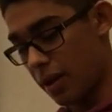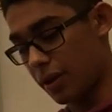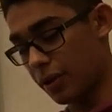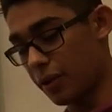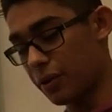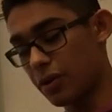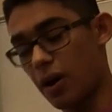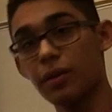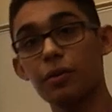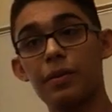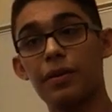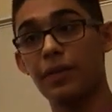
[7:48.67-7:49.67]
Another huge con
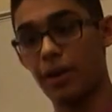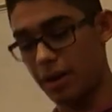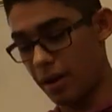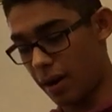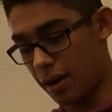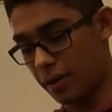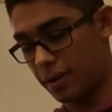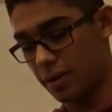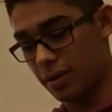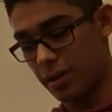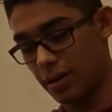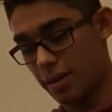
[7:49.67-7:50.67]
would be very hard
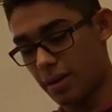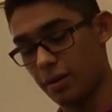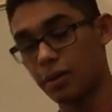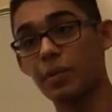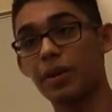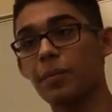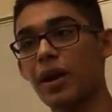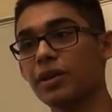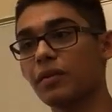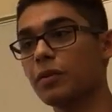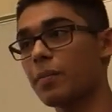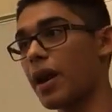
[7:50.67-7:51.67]
to make batch
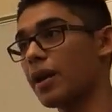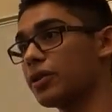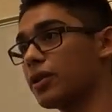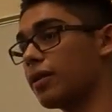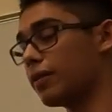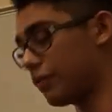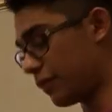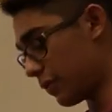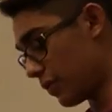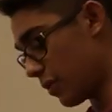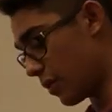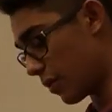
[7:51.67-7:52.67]
after batch of
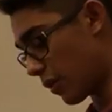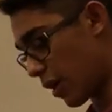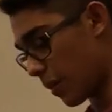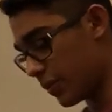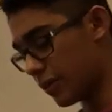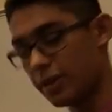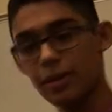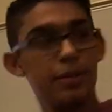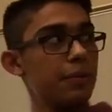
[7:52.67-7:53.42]
new crops.